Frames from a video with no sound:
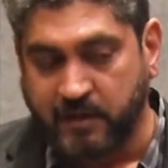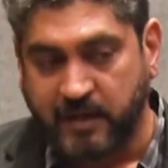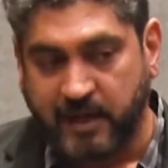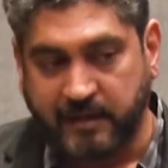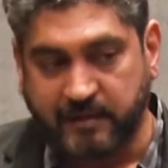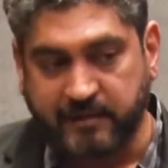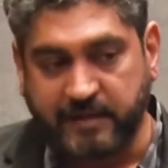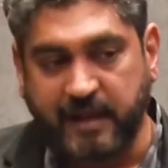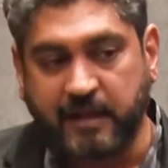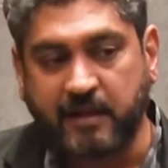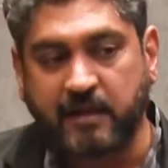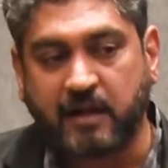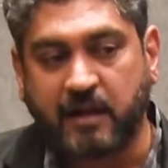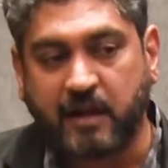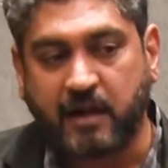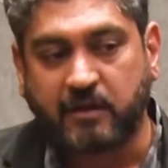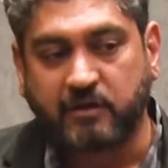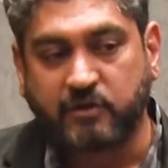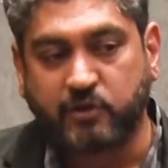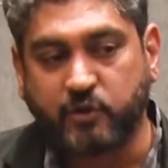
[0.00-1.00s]
And then,
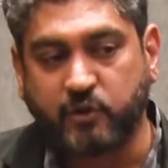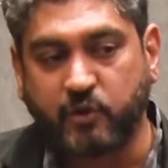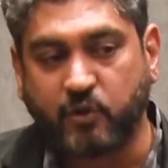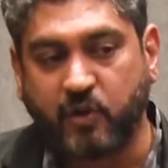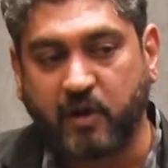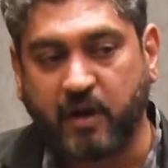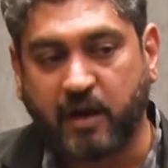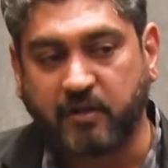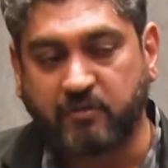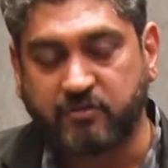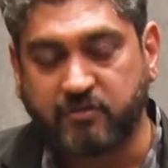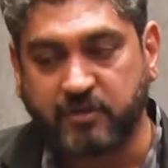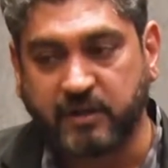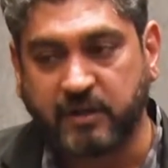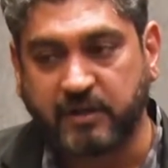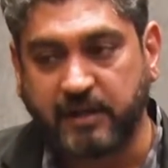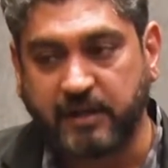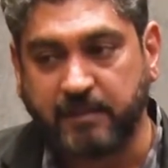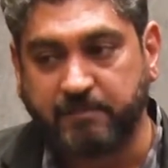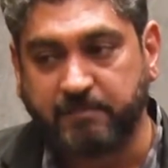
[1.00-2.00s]
do you
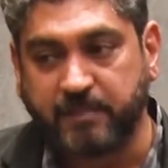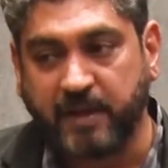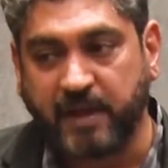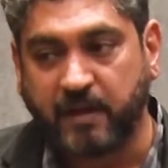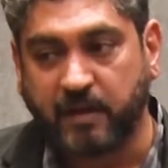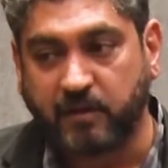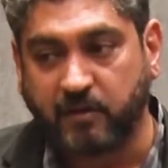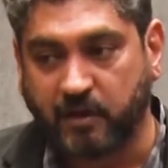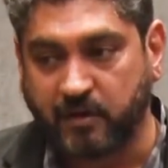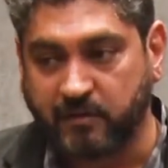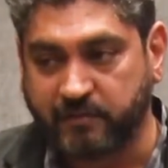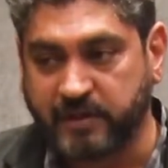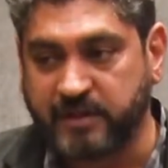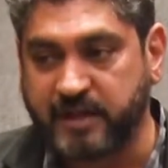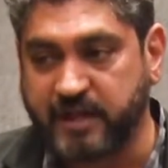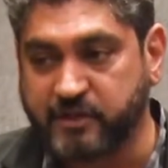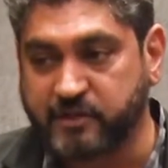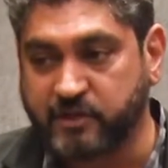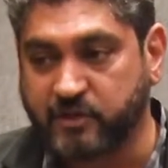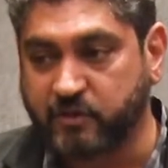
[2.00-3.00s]
really pay a lot of
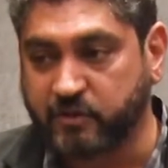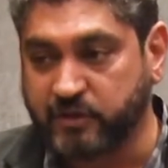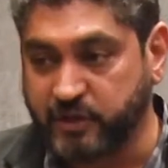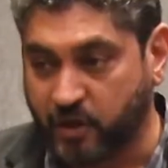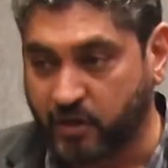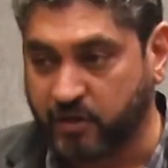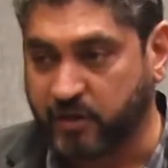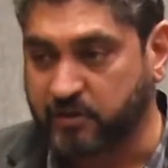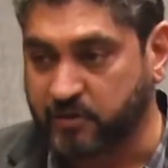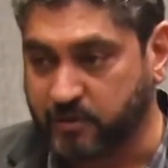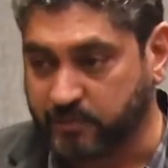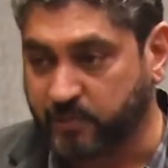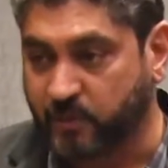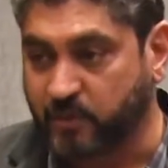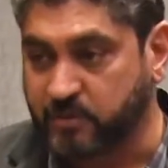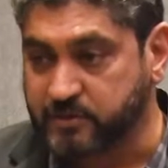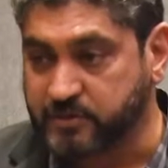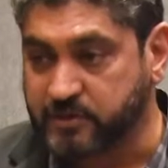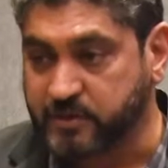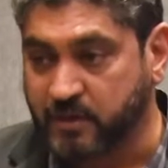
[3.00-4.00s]
attention to the audit
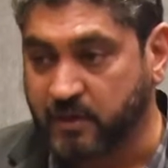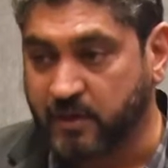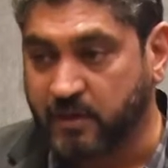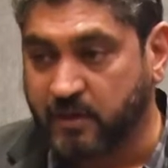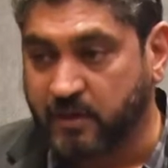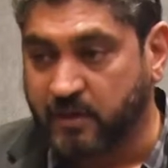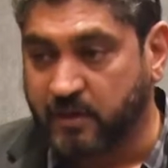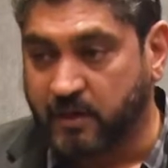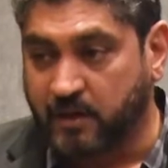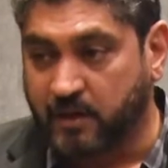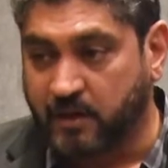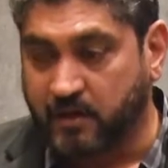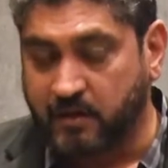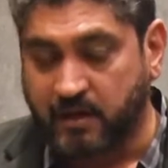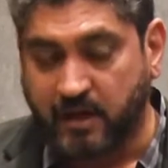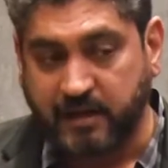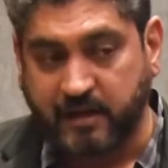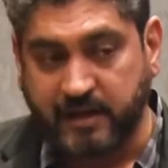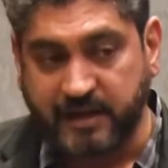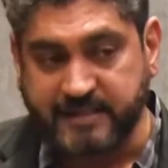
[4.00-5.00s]
reports? Uh,
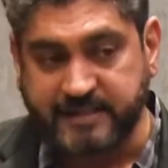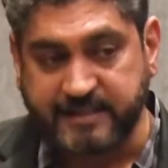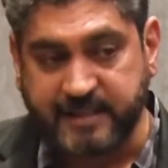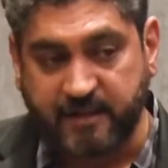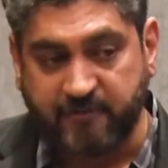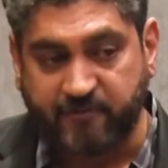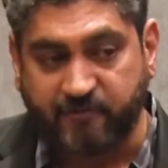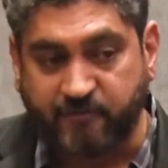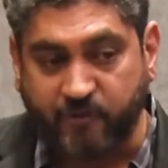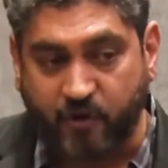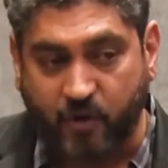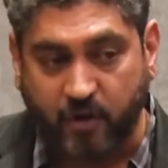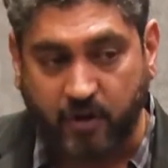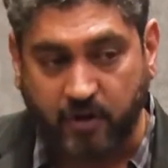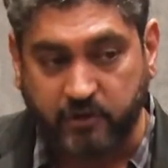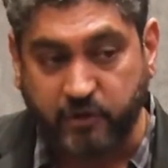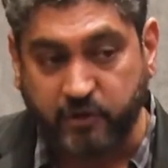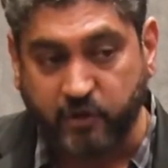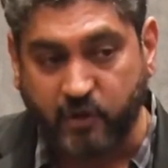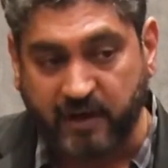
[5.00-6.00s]
is there
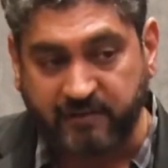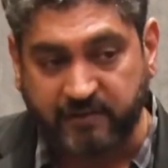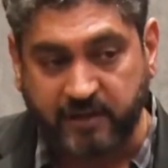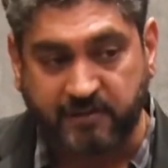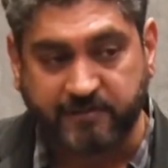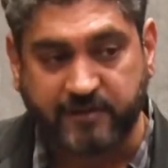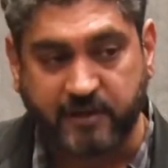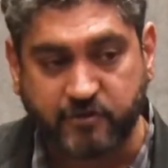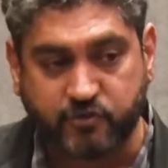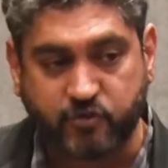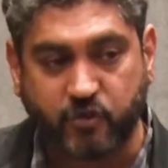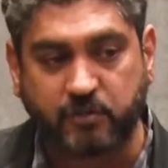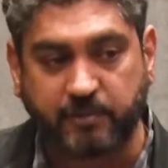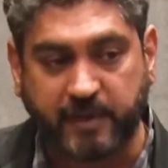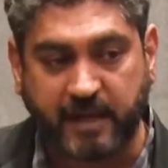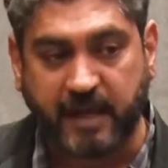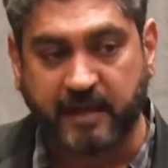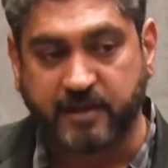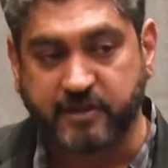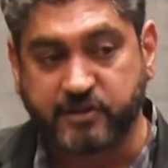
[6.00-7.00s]
fraud? Do you have enough control
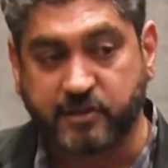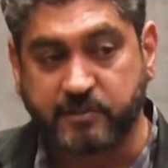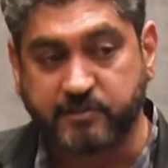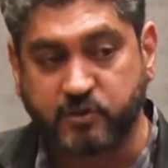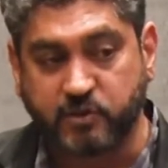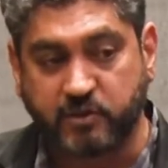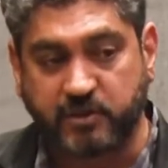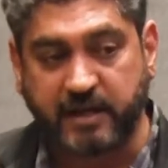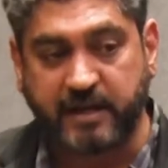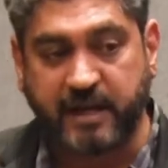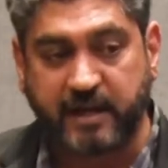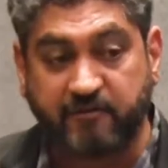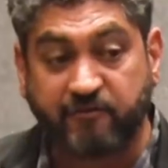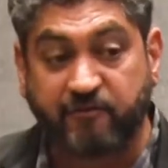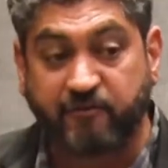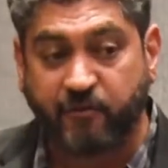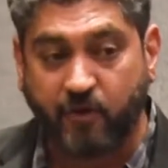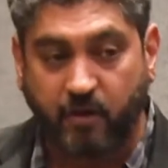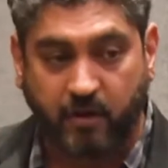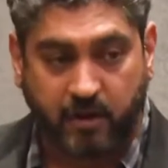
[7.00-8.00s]
mechanisms to detect
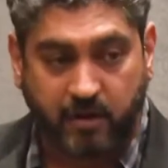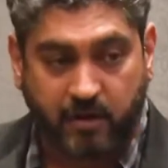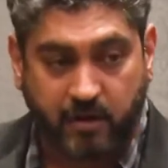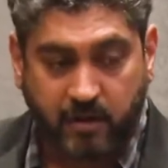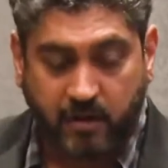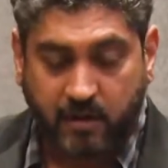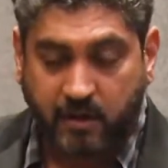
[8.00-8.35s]
fraud